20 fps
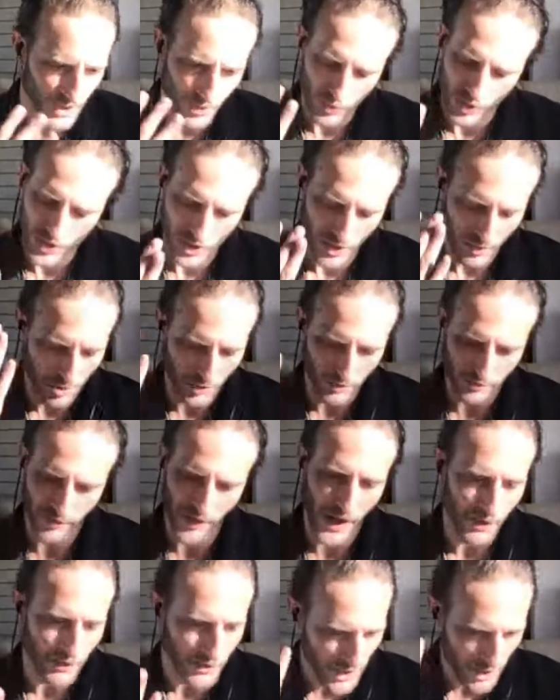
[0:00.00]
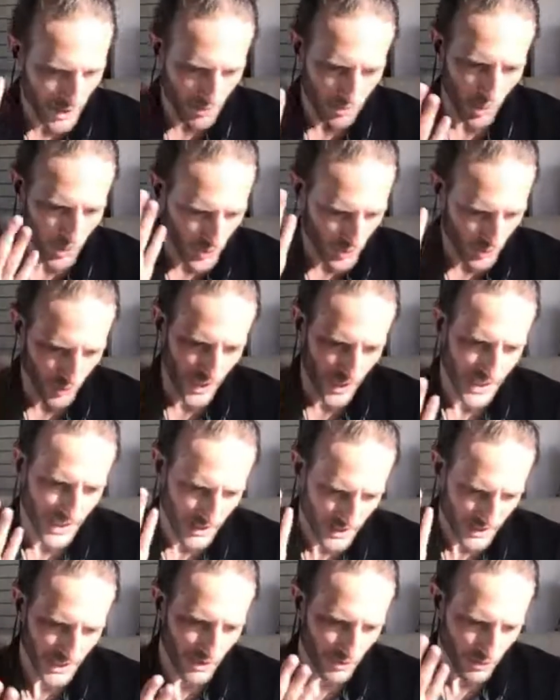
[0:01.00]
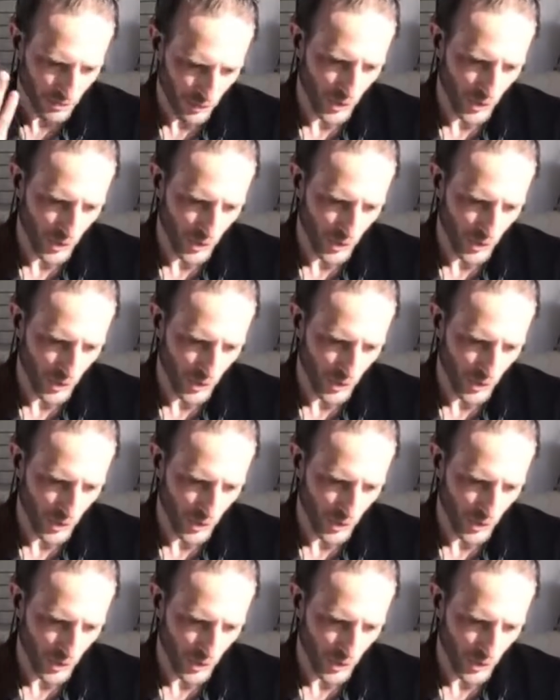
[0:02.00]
this was a profoundly important way to think